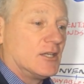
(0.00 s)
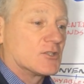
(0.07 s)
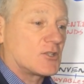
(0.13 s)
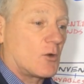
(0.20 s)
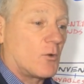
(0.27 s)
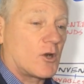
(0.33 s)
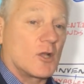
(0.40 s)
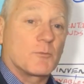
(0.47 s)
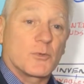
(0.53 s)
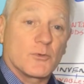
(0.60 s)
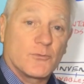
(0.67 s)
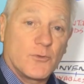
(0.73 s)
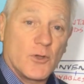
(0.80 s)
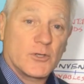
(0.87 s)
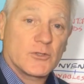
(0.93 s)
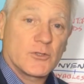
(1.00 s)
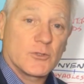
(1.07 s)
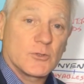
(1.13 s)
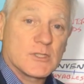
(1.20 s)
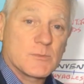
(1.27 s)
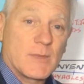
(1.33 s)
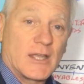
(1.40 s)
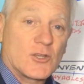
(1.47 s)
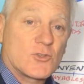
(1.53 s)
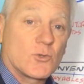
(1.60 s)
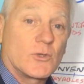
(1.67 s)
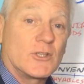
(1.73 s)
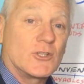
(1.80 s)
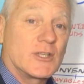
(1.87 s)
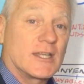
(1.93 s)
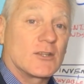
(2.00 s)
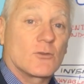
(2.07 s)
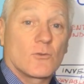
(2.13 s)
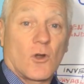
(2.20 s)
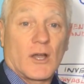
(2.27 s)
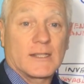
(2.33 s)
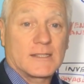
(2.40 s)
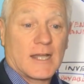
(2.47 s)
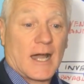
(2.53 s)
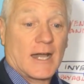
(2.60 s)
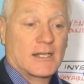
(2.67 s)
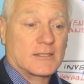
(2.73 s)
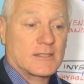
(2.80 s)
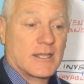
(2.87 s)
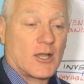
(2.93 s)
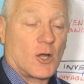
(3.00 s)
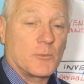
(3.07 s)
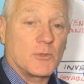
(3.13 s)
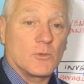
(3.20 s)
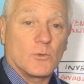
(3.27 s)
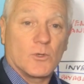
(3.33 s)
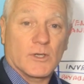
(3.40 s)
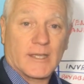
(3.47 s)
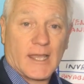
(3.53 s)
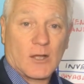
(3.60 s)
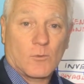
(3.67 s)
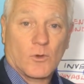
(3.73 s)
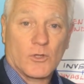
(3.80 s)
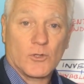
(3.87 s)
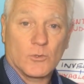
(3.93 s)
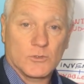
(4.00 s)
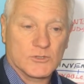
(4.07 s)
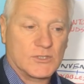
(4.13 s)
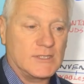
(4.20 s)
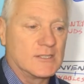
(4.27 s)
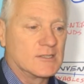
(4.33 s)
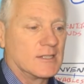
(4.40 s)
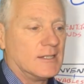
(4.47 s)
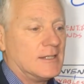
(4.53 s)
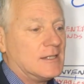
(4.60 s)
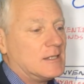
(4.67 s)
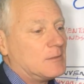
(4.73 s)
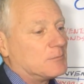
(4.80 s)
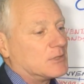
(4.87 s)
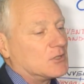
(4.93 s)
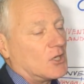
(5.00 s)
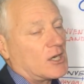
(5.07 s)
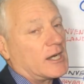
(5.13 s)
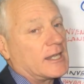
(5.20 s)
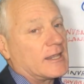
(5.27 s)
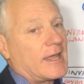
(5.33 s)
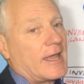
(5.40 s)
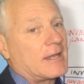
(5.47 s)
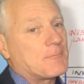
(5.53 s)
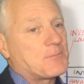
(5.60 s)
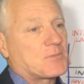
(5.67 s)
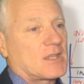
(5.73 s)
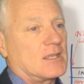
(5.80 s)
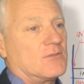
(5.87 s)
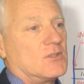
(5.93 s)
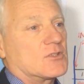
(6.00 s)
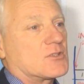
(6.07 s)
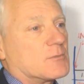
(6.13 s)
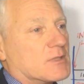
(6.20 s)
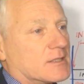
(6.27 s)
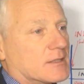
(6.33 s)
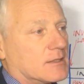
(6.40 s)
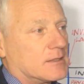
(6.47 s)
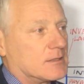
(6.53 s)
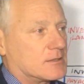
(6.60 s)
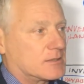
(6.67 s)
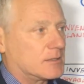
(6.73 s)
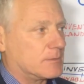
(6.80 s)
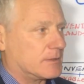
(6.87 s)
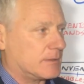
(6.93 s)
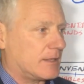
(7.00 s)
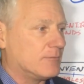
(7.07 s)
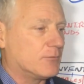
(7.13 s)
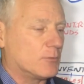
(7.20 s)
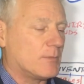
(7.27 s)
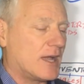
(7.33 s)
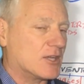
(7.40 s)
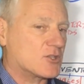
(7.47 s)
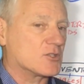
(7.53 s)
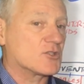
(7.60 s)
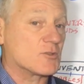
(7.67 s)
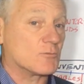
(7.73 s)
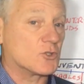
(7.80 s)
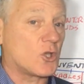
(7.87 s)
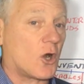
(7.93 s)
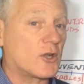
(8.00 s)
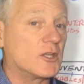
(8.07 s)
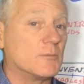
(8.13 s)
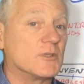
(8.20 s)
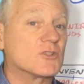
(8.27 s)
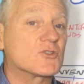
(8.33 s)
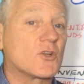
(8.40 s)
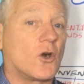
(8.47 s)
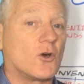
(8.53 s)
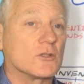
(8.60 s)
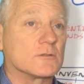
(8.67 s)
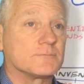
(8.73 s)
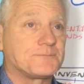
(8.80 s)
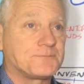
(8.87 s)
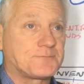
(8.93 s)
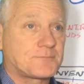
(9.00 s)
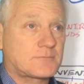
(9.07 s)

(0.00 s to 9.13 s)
So what I'd prefer to do is make sure you get the right data to help you work out what yours is, but not only that, give you some information, some documents on